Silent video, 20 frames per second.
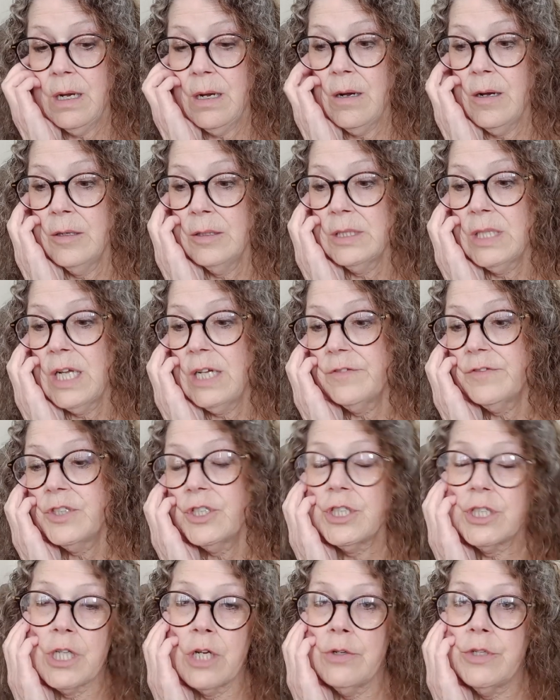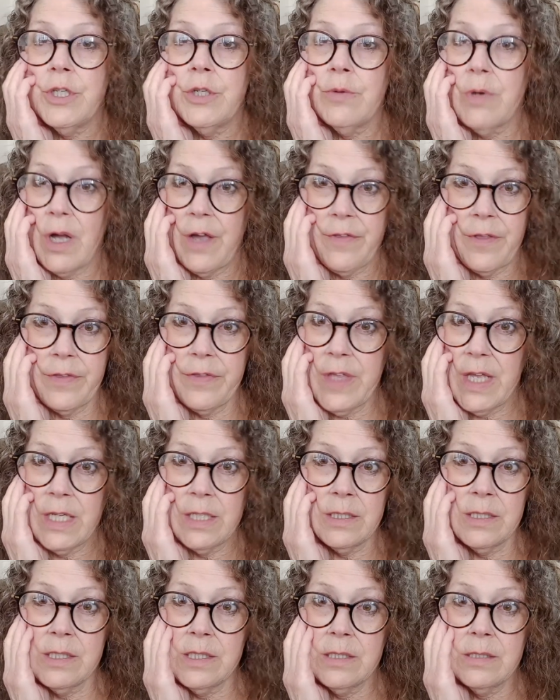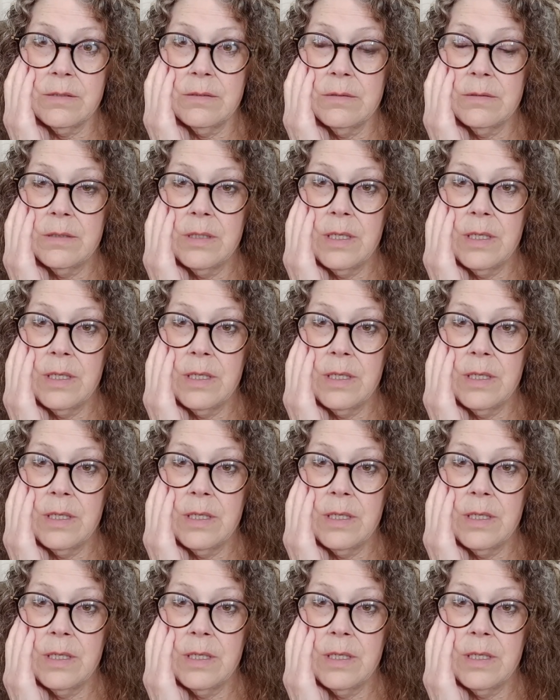I'll have to show you other things.